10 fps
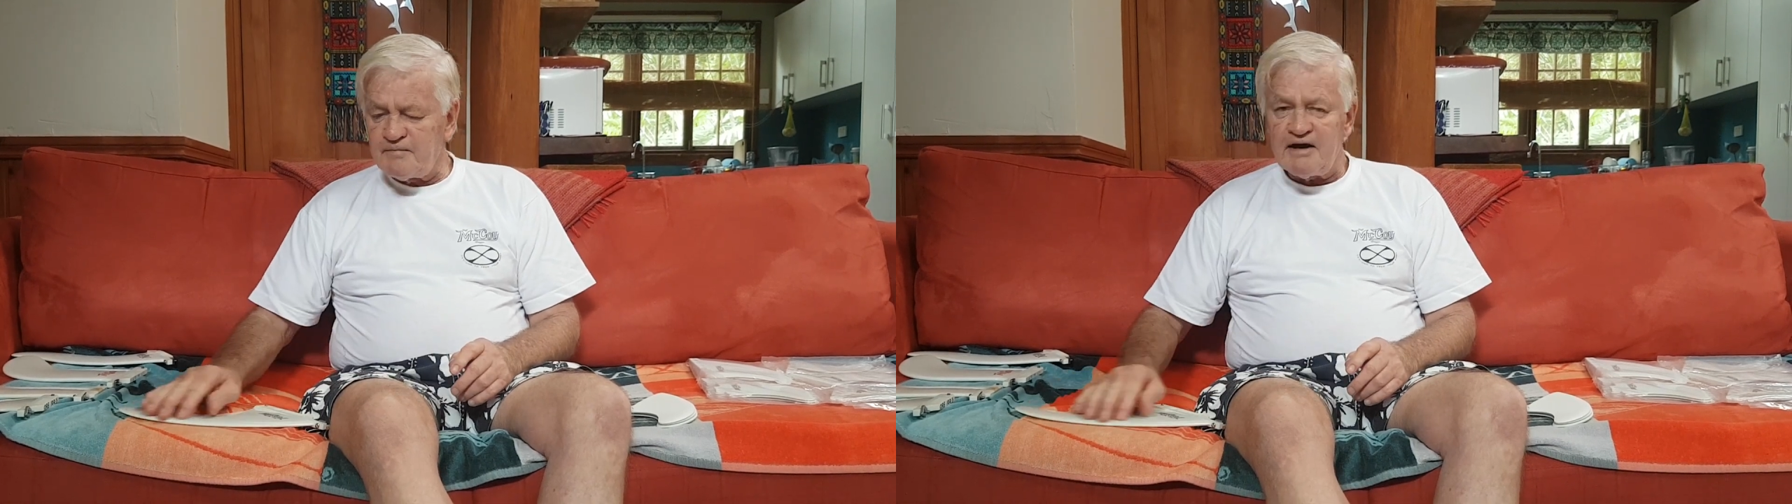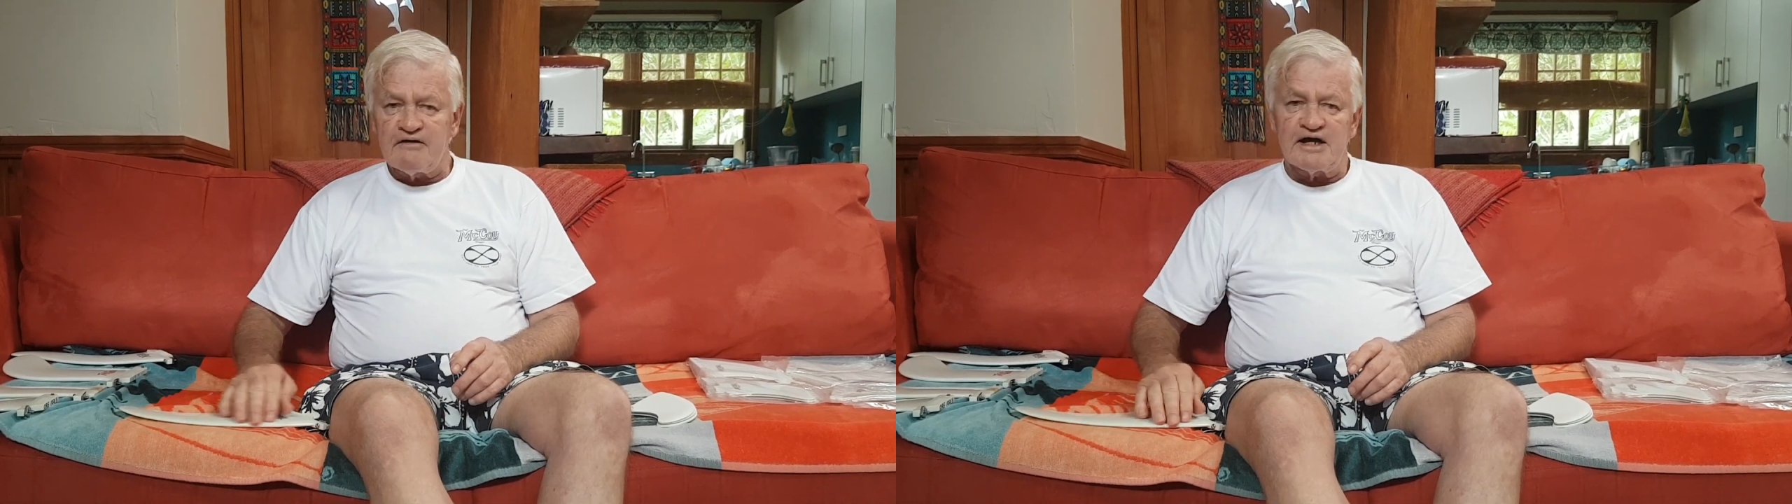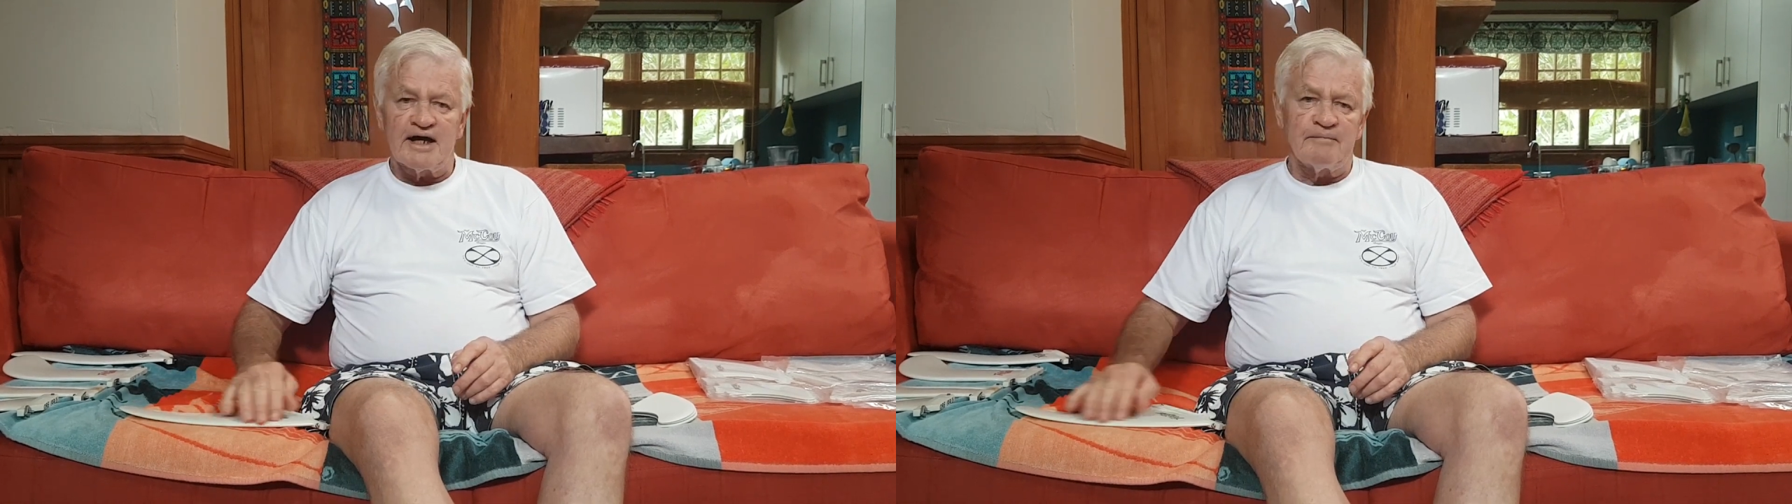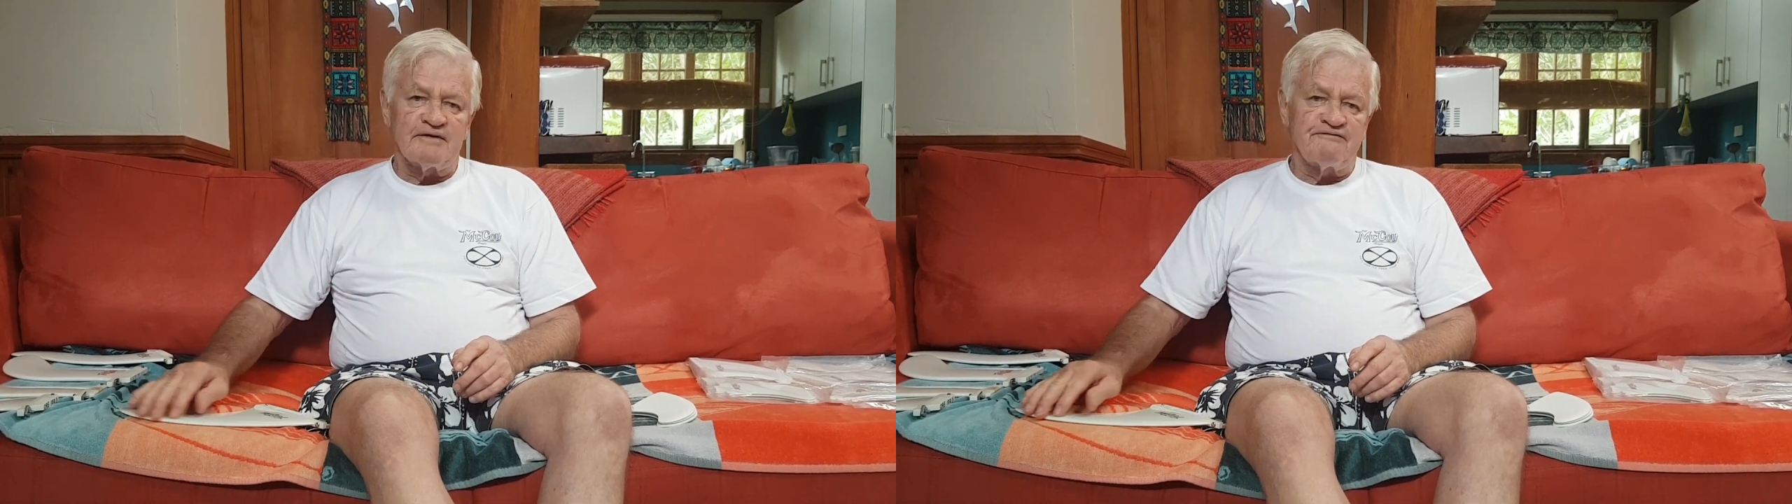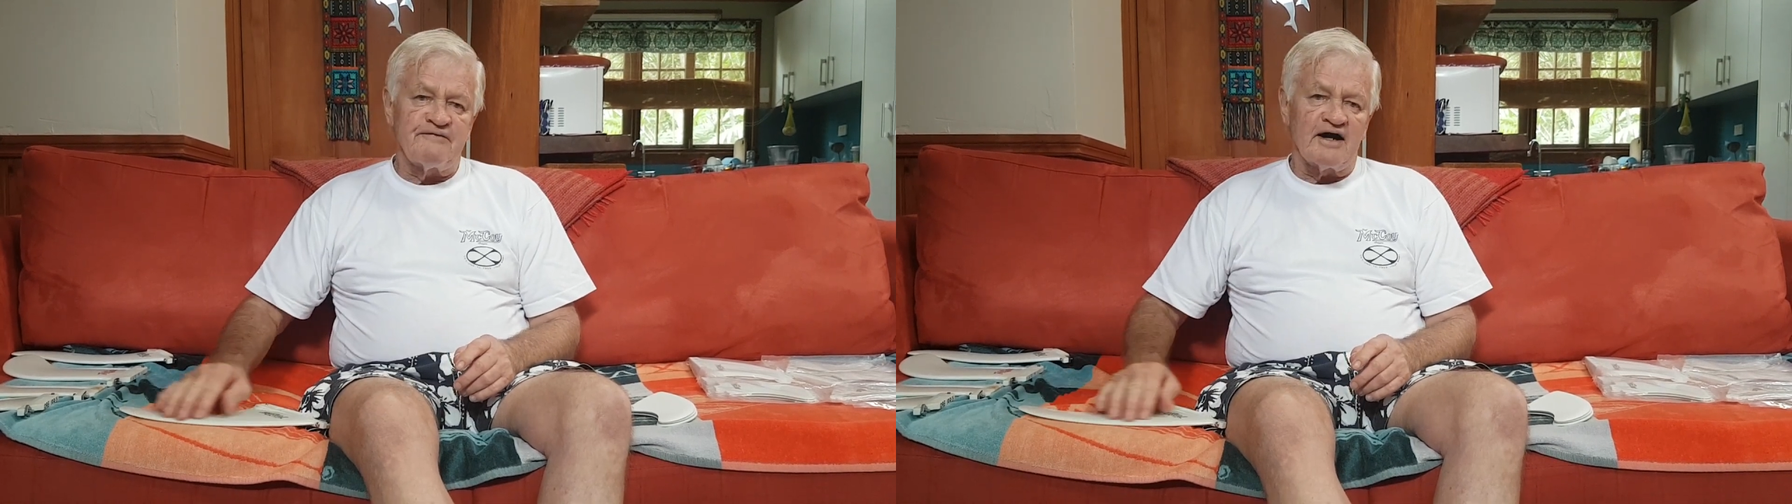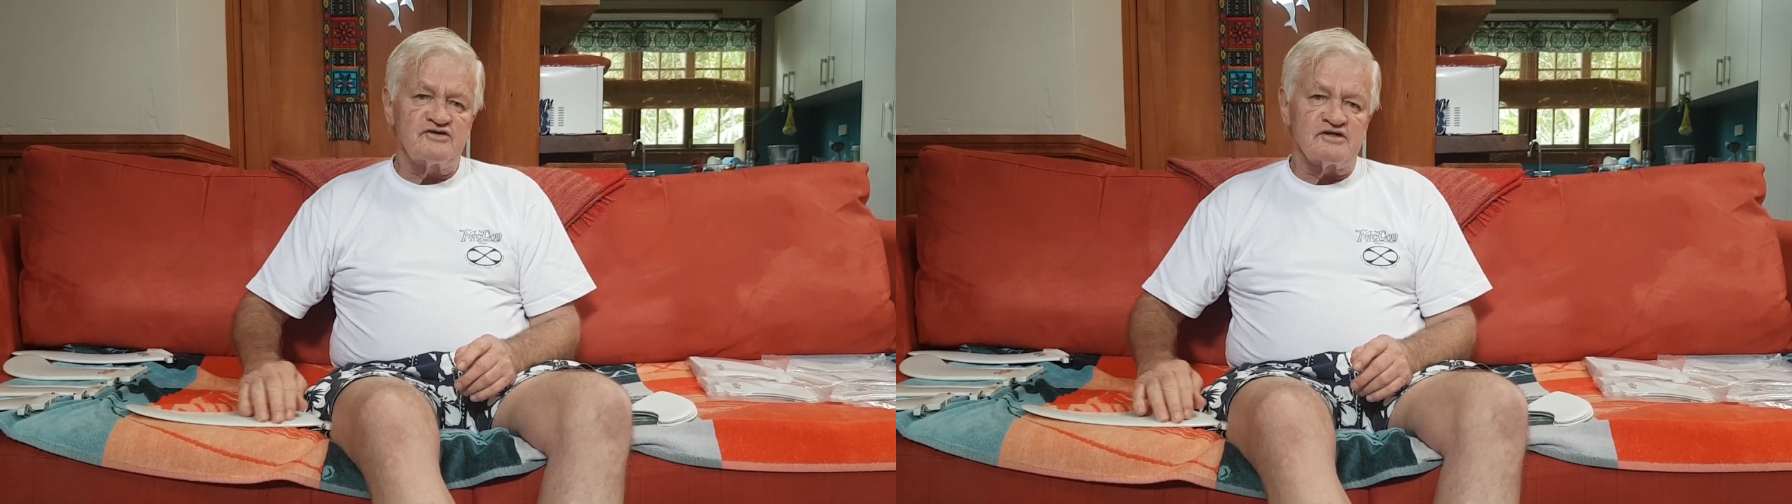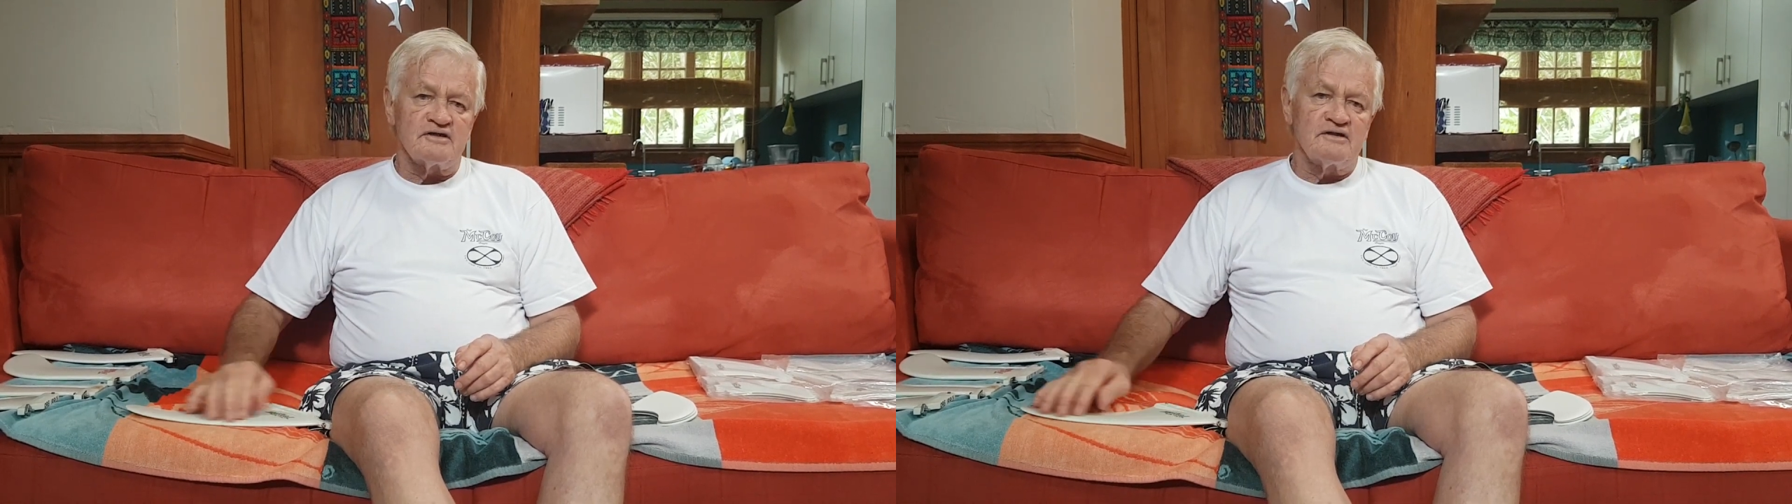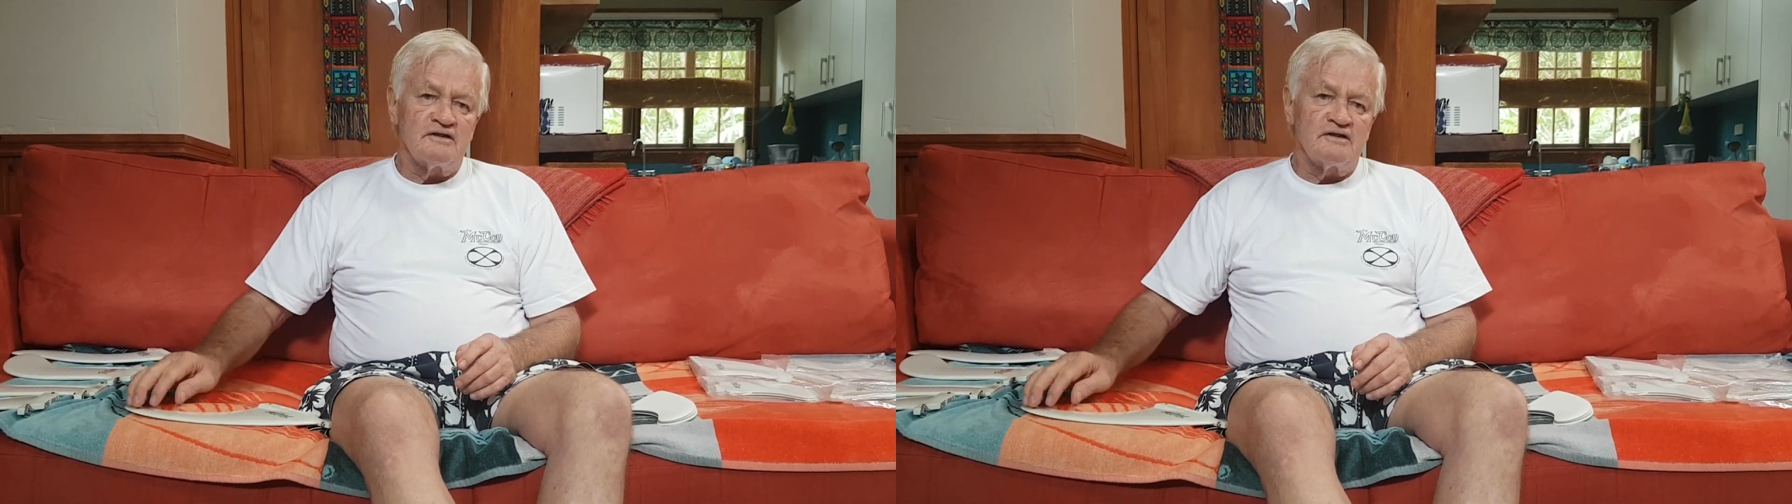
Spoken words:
marrying up the function